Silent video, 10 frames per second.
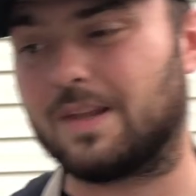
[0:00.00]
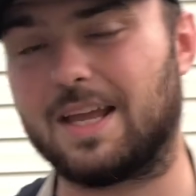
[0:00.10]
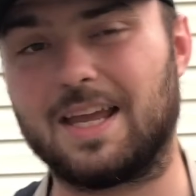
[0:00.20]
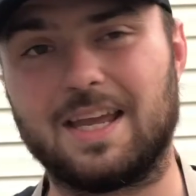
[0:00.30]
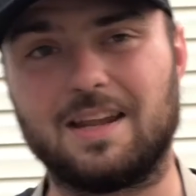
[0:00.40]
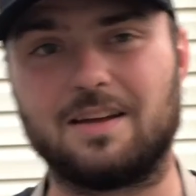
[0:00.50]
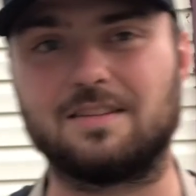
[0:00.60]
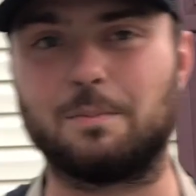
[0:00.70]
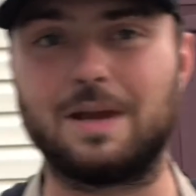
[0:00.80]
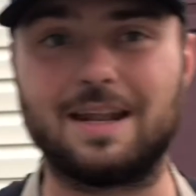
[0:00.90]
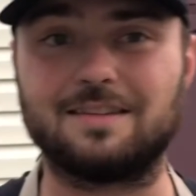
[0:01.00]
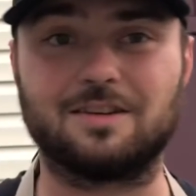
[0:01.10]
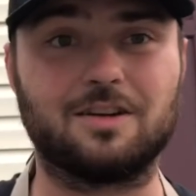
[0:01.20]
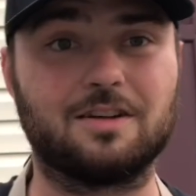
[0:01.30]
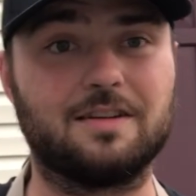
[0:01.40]
and I was like, man, that's a
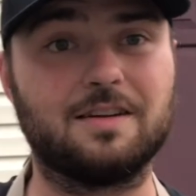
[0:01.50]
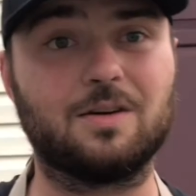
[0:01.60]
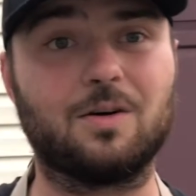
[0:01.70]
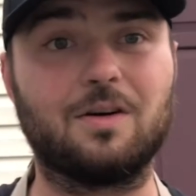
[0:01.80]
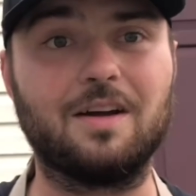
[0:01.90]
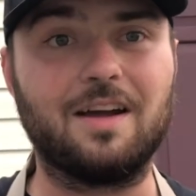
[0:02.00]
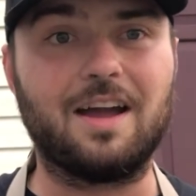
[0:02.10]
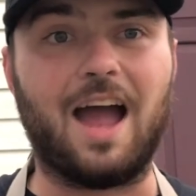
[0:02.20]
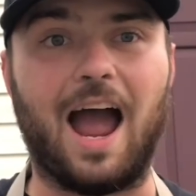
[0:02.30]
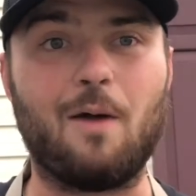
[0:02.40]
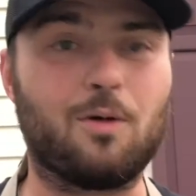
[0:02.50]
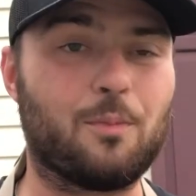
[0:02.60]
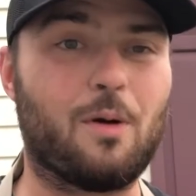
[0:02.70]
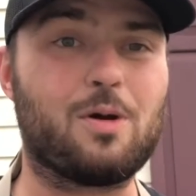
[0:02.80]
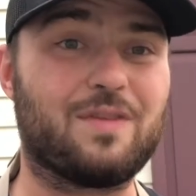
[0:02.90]
good deal. I
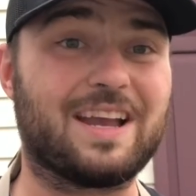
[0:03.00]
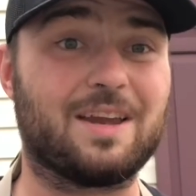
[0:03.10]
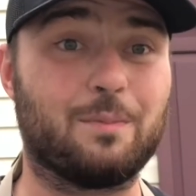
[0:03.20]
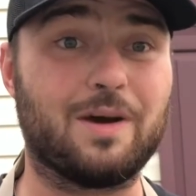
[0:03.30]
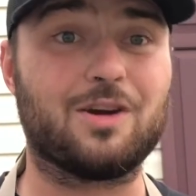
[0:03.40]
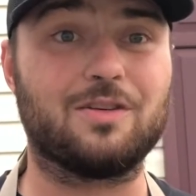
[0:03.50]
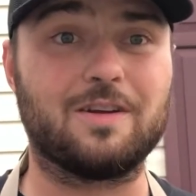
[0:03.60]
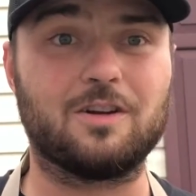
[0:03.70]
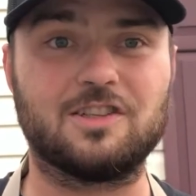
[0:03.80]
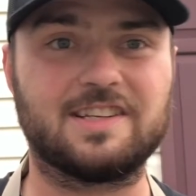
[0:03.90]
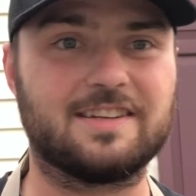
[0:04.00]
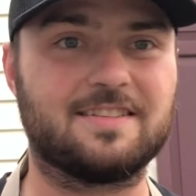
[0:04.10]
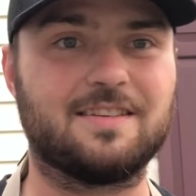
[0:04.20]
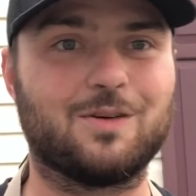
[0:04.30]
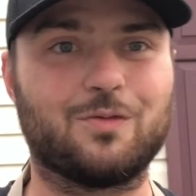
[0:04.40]
wonder if I can get a better deal, just to get a
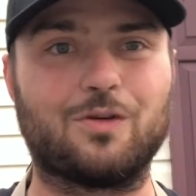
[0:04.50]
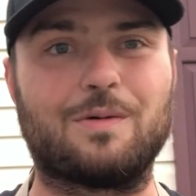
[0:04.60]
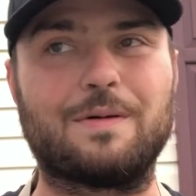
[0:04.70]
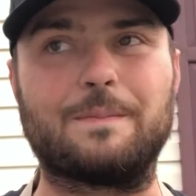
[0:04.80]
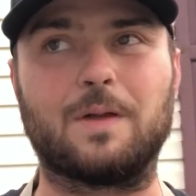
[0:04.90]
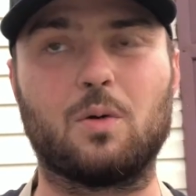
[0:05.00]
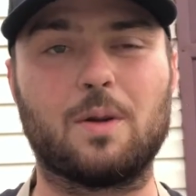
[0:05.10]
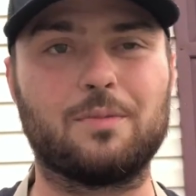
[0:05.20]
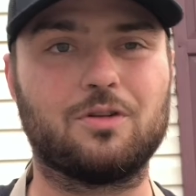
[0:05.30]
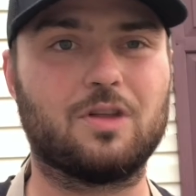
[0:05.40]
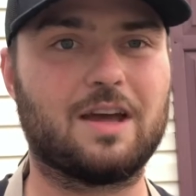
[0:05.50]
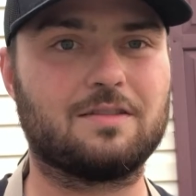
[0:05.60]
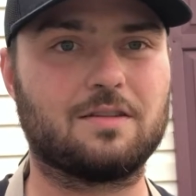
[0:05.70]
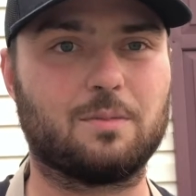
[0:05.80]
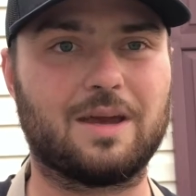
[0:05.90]
still from it. I went up and
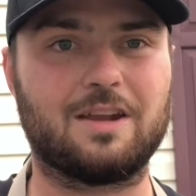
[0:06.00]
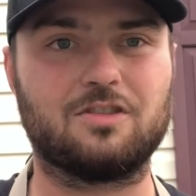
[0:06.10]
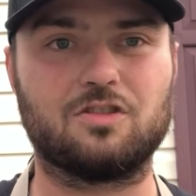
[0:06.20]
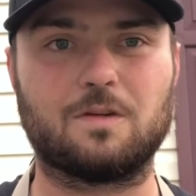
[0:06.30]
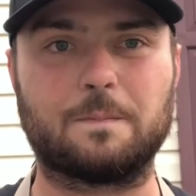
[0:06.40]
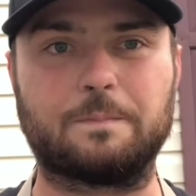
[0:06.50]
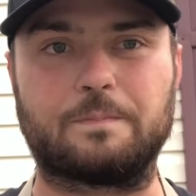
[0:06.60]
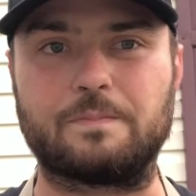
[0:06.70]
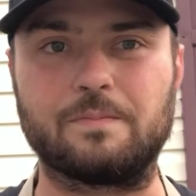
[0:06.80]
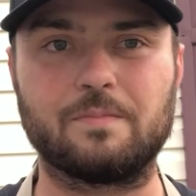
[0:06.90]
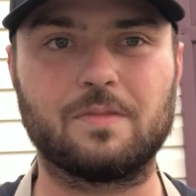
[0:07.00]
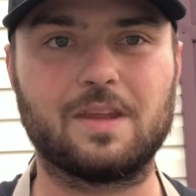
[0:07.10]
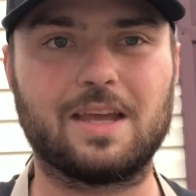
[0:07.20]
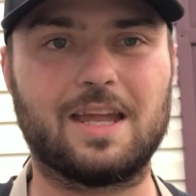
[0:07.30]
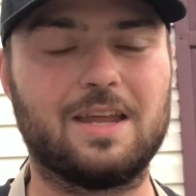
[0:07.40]
asked the manager,
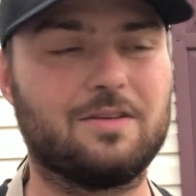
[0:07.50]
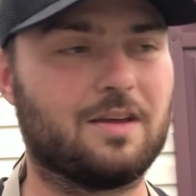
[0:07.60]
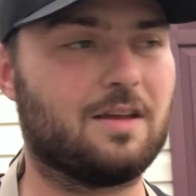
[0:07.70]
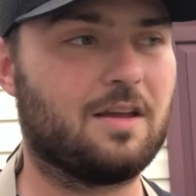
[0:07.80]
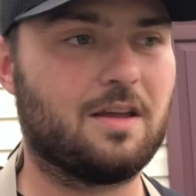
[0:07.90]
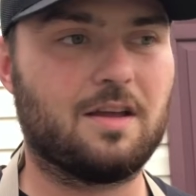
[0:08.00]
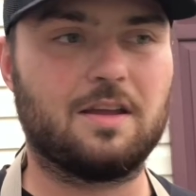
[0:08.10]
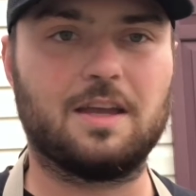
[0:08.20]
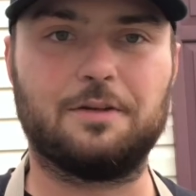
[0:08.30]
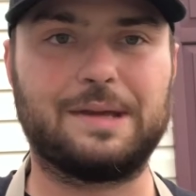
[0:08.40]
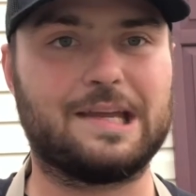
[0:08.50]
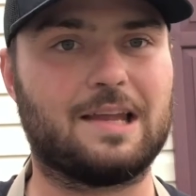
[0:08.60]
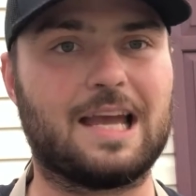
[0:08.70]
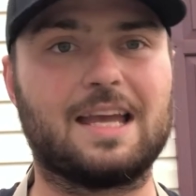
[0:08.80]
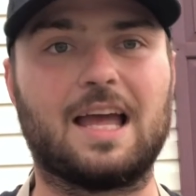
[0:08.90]
and he's like, yeah, man,
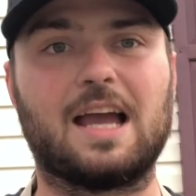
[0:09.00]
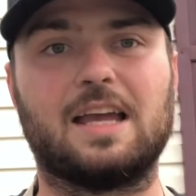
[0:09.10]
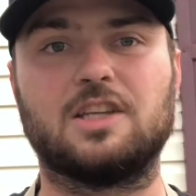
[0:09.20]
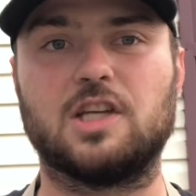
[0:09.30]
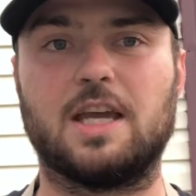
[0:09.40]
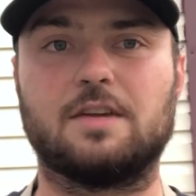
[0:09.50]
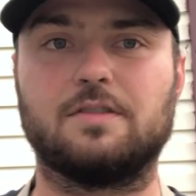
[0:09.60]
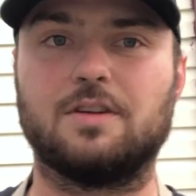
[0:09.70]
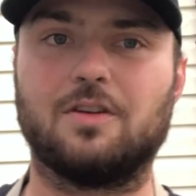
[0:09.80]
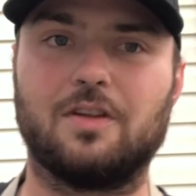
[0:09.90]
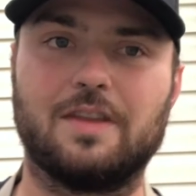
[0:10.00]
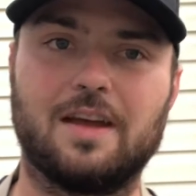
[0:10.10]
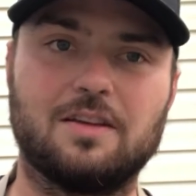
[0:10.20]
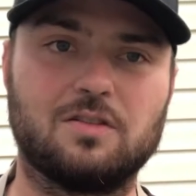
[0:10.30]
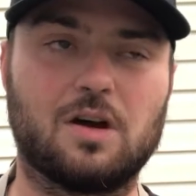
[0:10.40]
I can get you a heck of a deal on that.
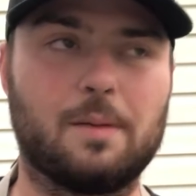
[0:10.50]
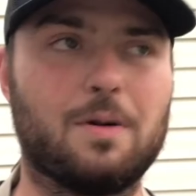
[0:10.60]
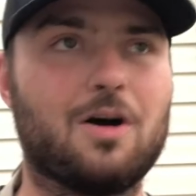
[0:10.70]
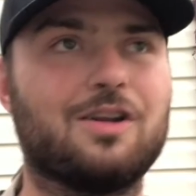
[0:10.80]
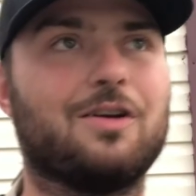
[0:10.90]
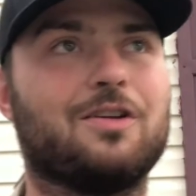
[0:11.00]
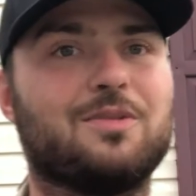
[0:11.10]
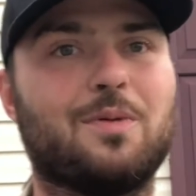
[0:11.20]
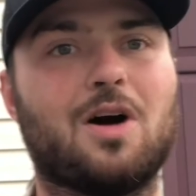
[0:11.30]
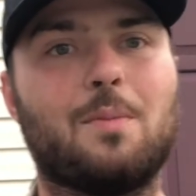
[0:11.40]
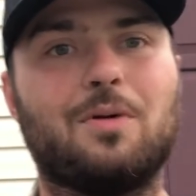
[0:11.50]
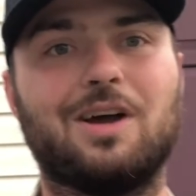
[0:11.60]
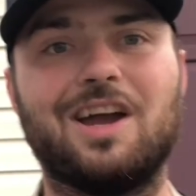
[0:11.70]
So I bought it on the spot. But